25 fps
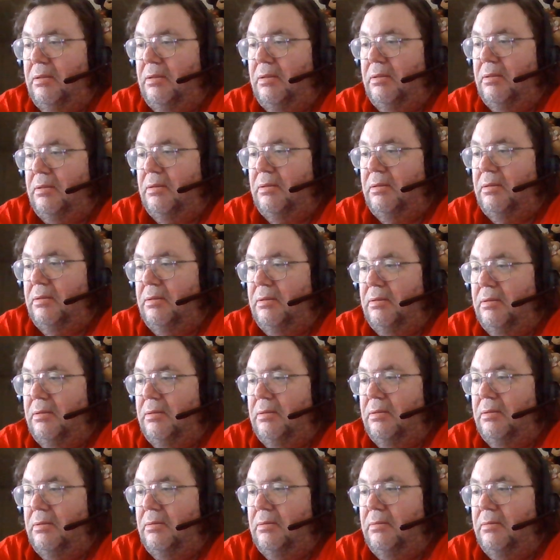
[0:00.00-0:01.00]

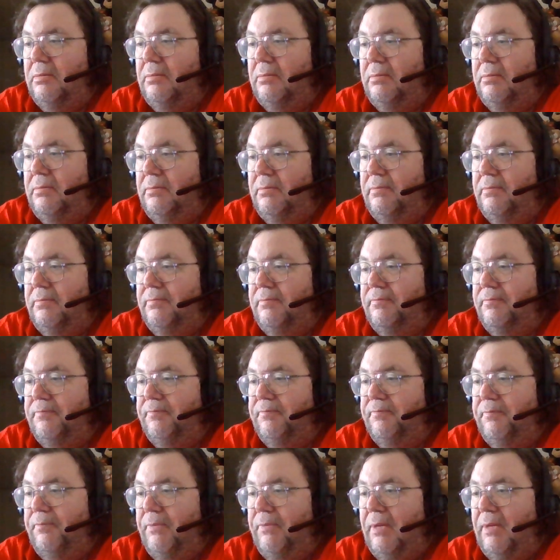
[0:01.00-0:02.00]

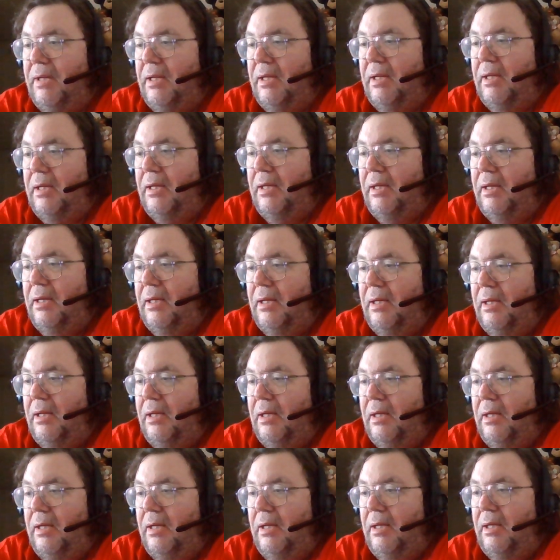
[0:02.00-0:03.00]

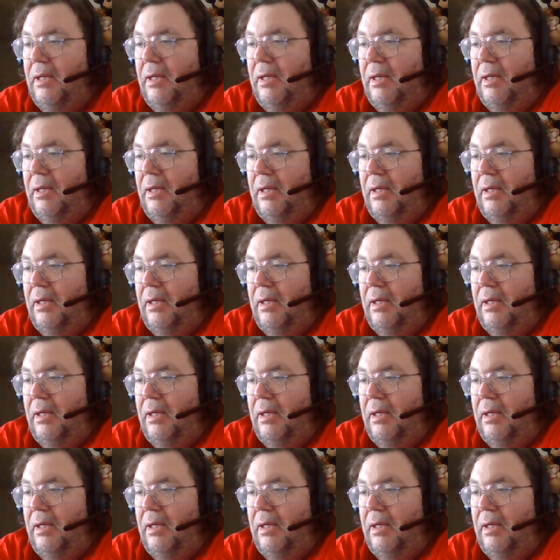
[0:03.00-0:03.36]
[no speech]